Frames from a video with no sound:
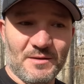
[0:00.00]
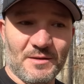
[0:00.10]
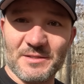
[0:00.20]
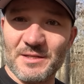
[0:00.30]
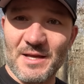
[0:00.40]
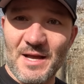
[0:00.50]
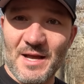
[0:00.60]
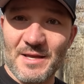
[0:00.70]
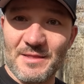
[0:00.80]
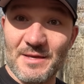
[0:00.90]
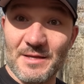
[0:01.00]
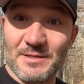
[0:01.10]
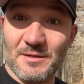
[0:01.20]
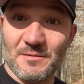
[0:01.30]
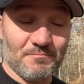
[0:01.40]
is the guy
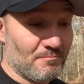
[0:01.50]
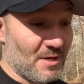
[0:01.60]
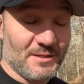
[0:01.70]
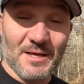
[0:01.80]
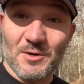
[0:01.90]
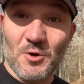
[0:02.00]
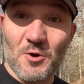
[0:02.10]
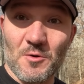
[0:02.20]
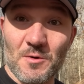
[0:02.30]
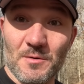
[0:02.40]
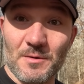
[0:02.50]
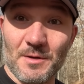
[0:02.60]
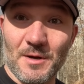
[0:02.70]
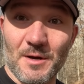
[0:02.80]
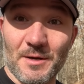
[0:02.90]
that made that all
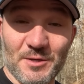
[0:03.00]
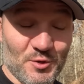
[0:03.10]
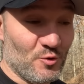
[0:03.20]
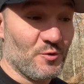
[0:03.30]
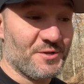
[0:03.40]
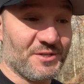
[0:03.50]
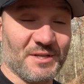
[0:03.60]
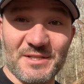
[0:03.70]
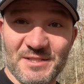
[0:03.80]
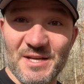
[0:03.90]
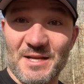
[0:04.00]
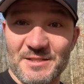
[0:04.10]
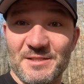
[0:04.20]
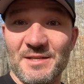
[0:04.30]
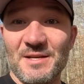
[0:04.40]
a huge
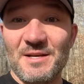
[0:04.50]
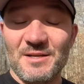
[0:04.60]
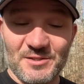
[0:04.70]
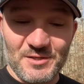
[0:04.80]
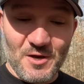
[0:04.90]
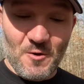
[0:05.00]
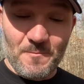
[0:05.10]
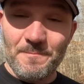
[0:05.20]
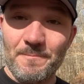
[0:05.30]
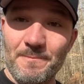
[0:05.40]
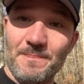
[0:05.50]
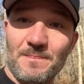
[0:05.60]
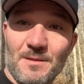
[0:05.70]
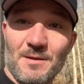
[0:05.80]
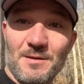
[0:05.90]
success. So
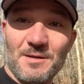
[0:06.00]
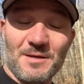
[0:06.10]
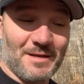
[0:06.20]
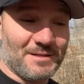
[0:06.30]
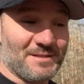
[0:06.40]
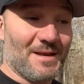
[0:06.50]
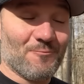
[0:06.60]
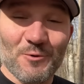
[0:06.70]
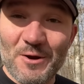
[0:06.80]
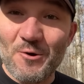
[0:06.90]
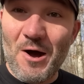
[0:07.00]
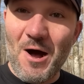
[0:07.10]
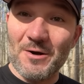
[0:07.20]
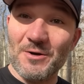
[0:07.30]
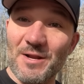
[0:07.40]
it's a real
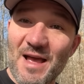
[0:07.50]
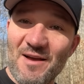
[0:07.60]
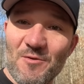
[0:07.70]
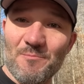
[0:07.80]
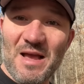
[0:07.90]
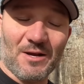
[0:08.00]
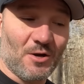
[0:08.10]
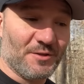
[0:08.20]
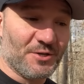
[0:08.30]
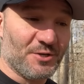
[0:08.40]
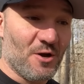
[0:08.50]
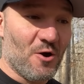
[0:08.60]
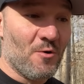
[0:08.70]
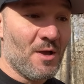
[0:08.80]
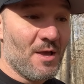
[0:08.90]
honor to have him back on the
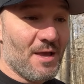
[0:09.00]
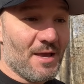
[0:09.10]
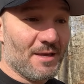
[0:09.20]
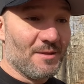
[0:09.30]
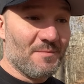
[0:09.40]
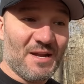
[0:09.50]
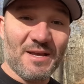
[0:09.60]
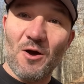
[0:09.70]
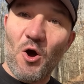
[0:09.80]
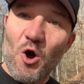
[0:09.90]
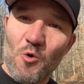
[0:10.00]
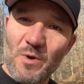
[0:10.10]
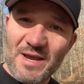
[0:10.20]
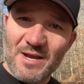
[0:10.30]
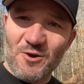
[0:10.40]
show. In the media, all
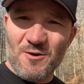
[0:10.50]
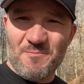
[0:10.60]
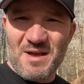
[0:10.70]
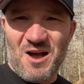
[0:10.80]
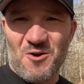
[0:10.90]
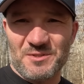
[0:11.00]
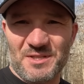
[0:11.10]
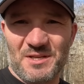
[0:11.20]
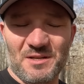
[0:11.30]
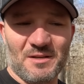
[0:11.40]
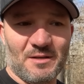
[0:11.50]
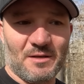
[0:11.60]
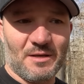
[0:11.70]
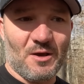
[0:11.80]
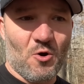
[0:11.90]
we hear about
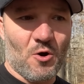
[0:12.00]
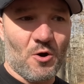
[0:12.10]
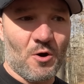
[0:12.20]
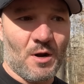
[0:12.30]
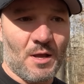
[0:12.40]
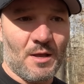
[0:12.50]
are